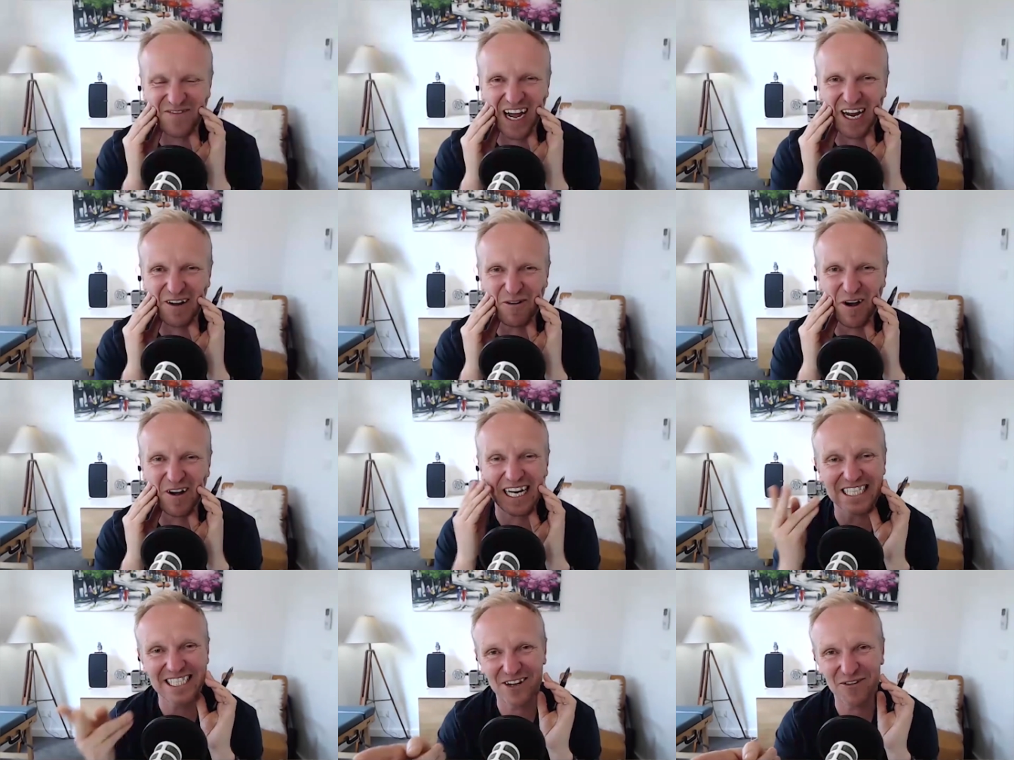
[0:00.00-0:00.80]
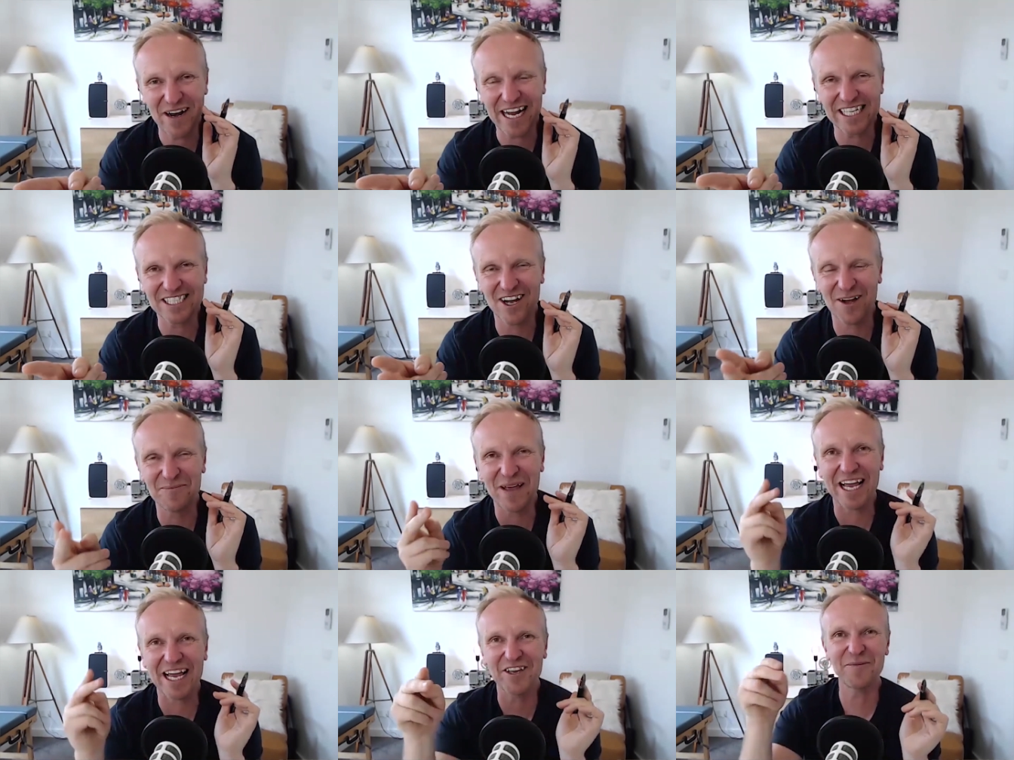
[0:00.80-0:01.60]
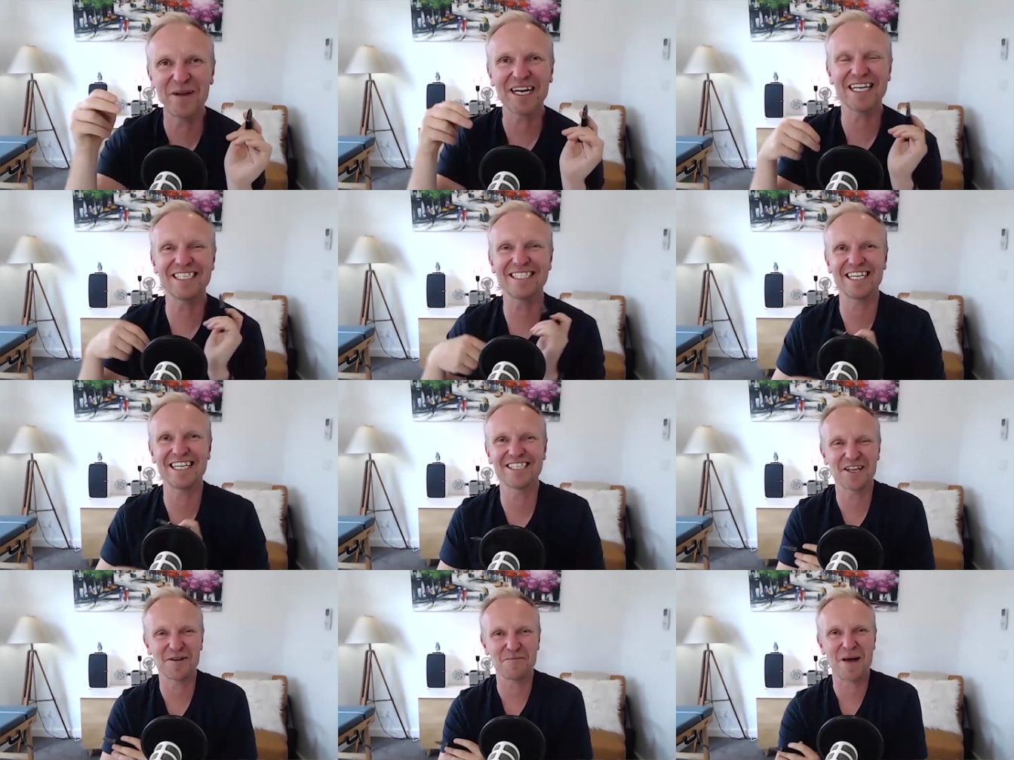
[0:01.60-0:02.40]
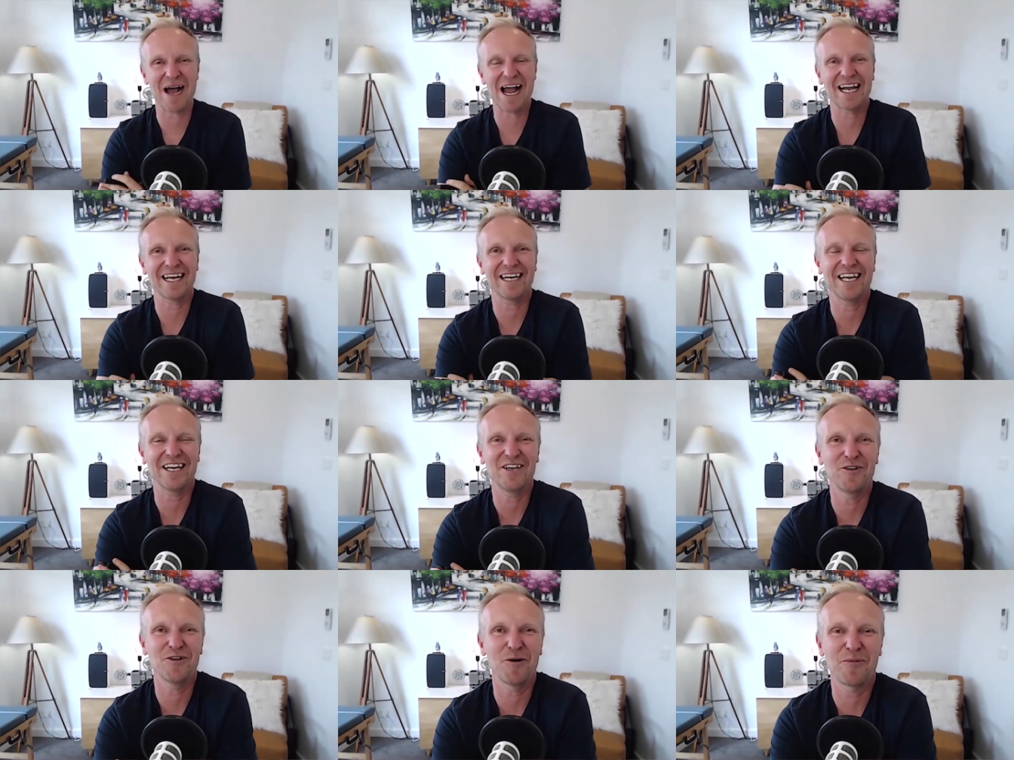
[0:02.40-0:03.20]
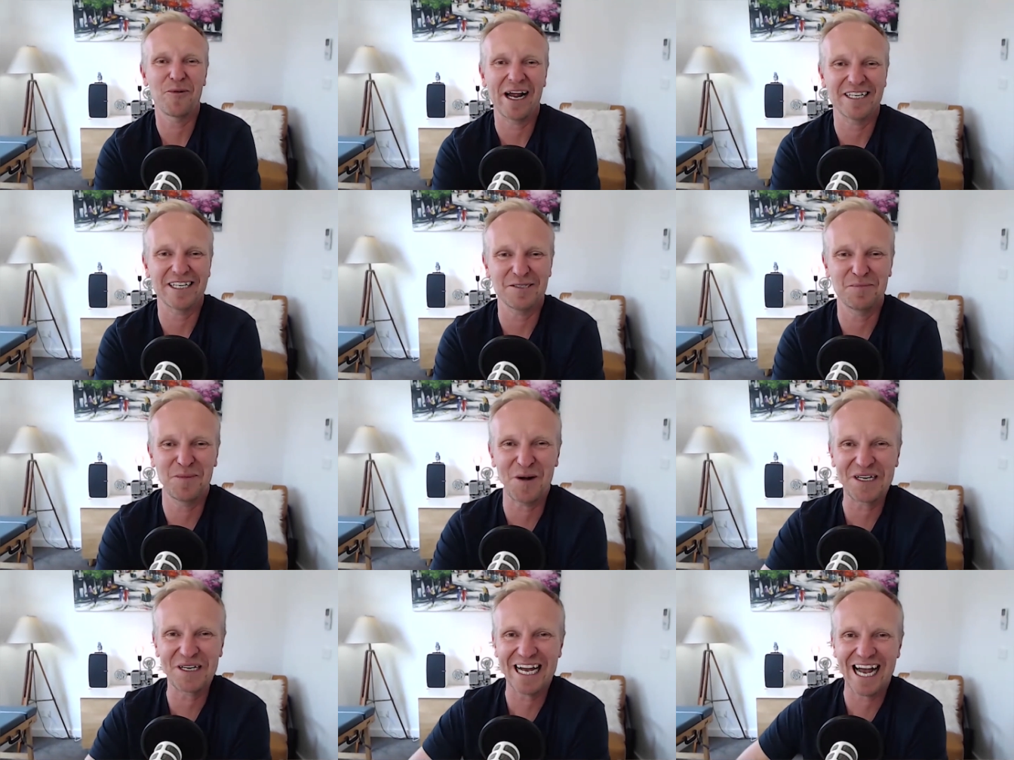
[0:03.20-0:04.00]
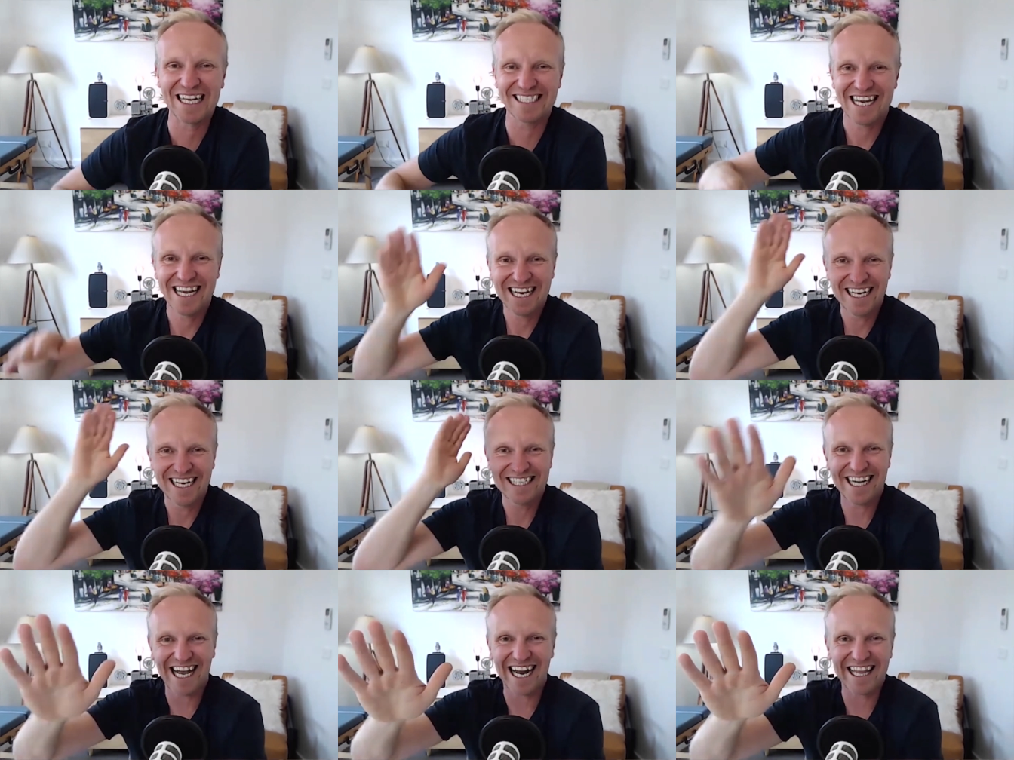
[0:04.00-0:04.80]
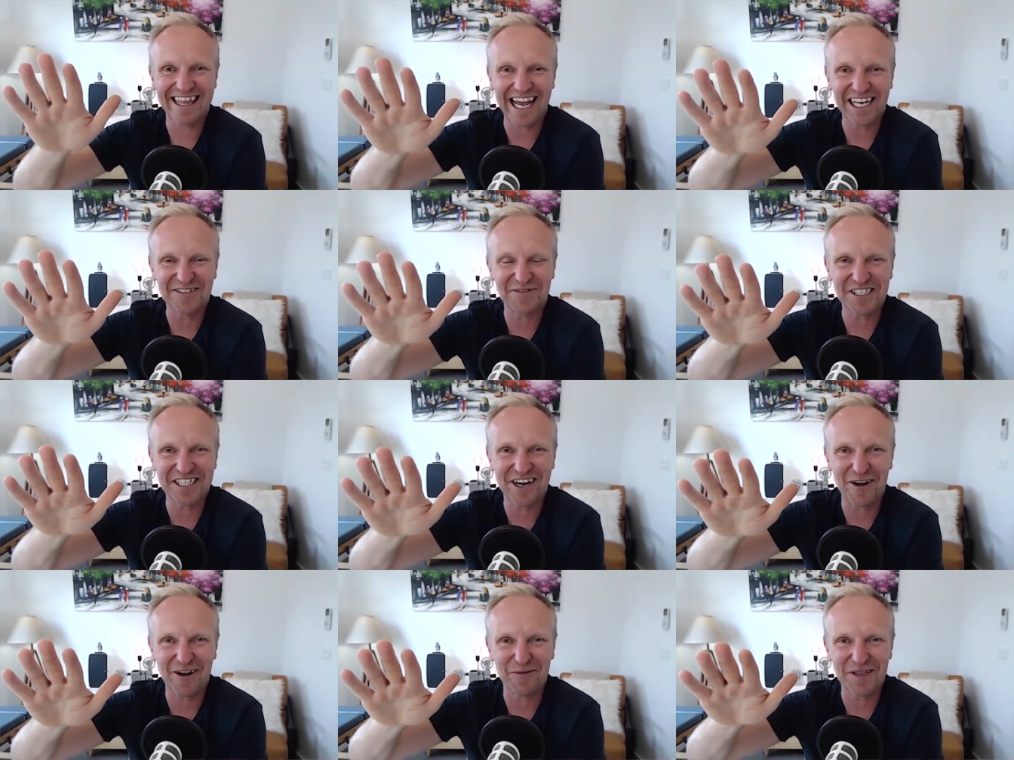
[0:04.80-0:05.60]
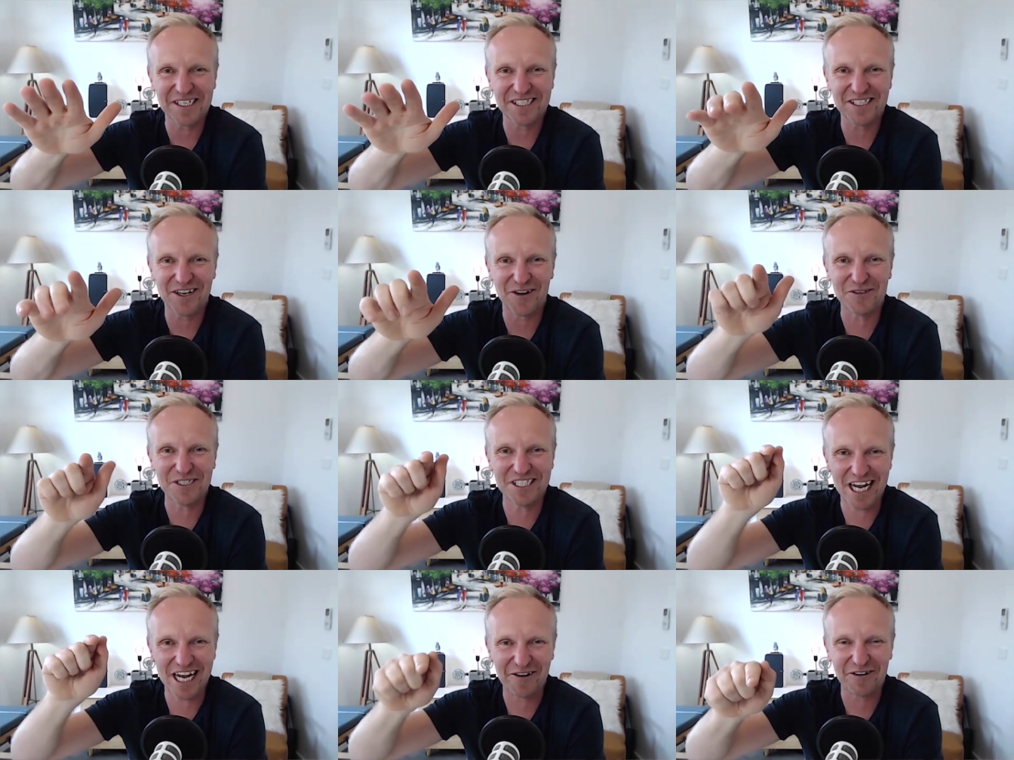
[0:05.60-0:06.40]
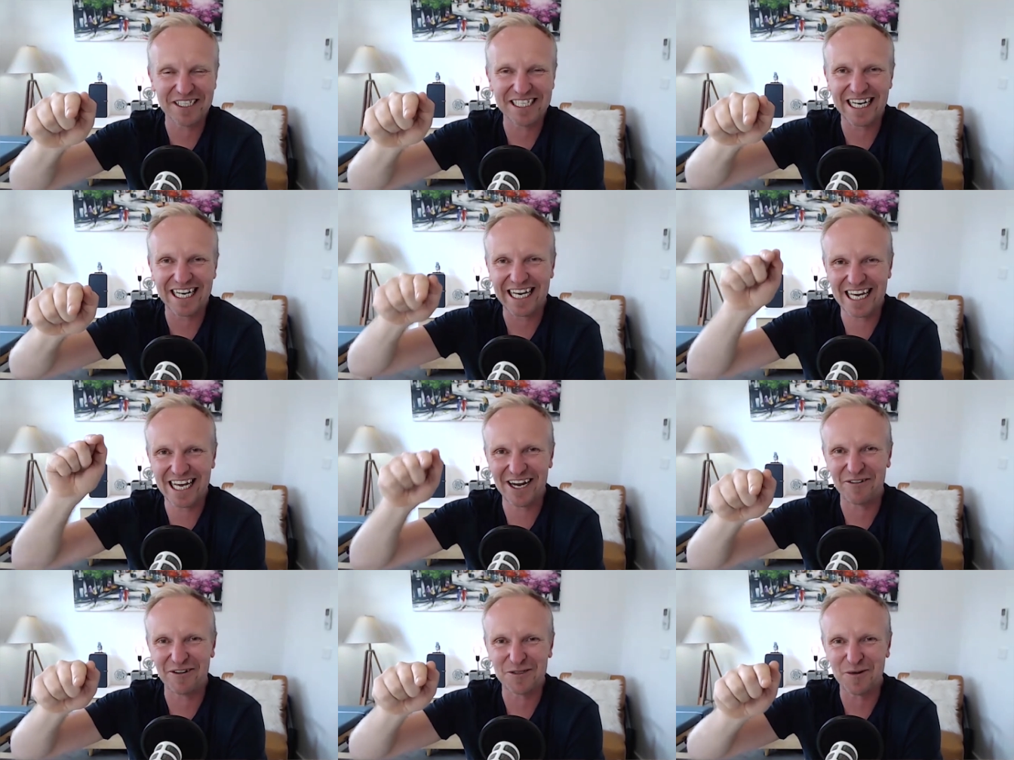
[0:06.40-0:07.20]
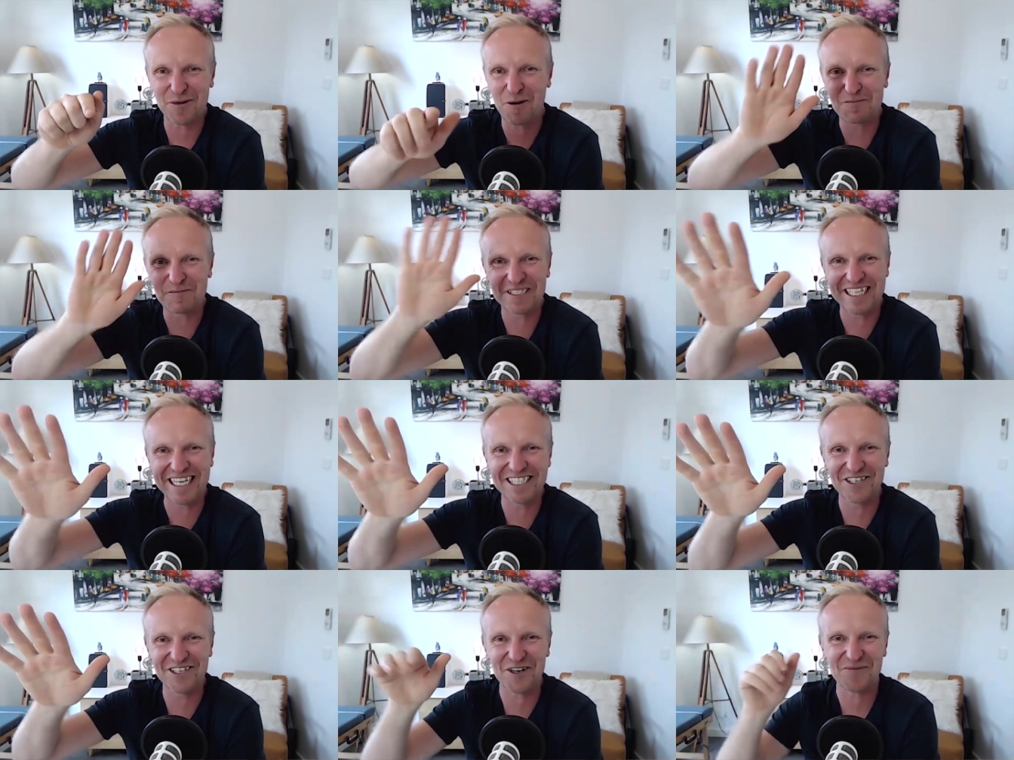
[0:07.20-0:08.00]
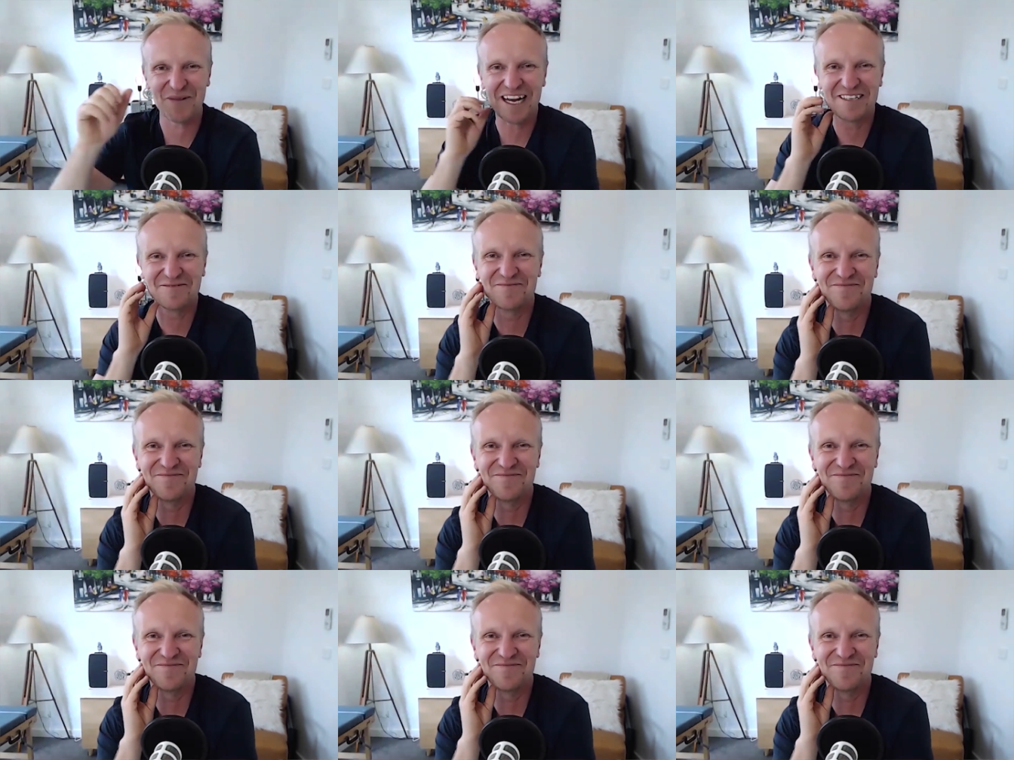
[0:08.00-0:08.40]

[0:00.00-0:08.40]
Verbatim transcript: mate. Well, until next time, gang, you've been listening to the Marketing Your Practice podcast. Charley, thanks for sharing with us so generously here as well. See you soon, mate.